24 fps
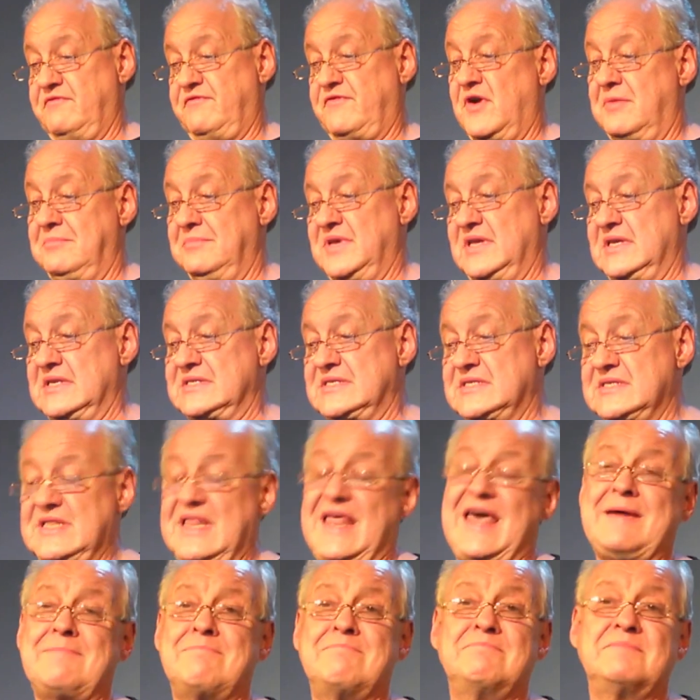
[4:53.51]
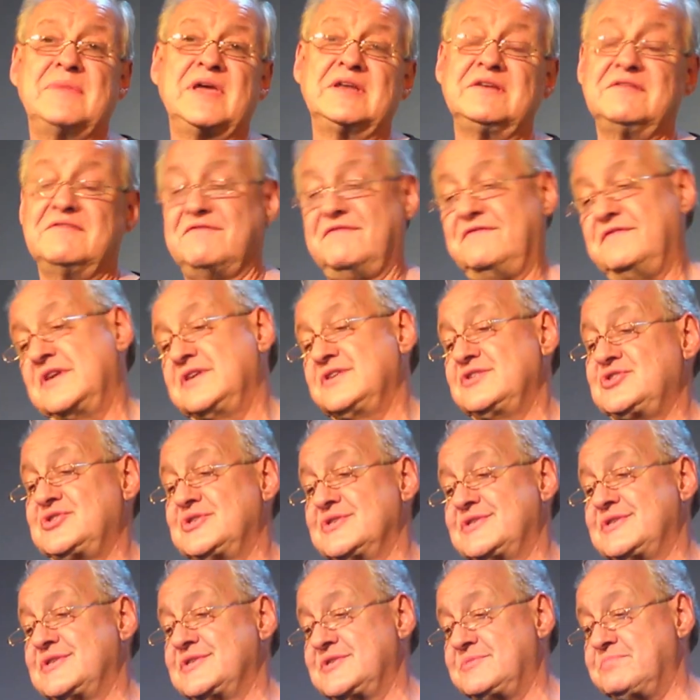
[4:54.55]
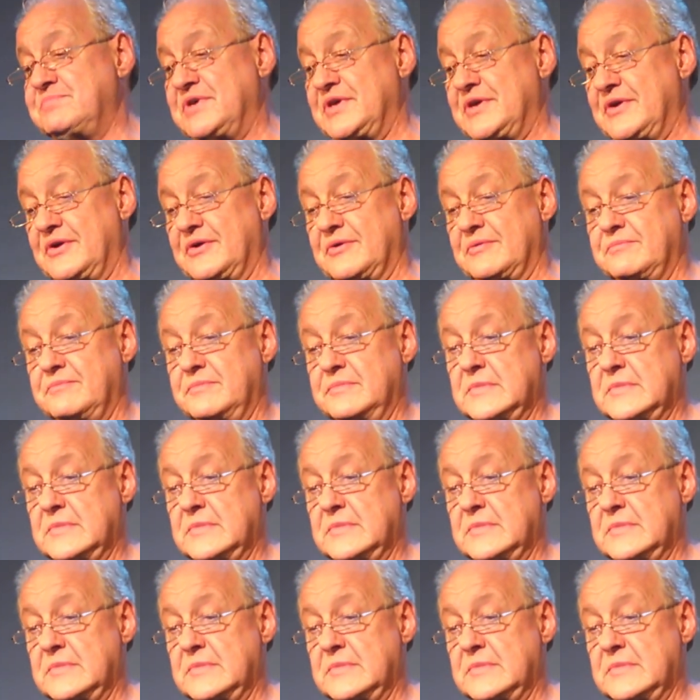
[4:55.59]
from his lap, and finishes his beer.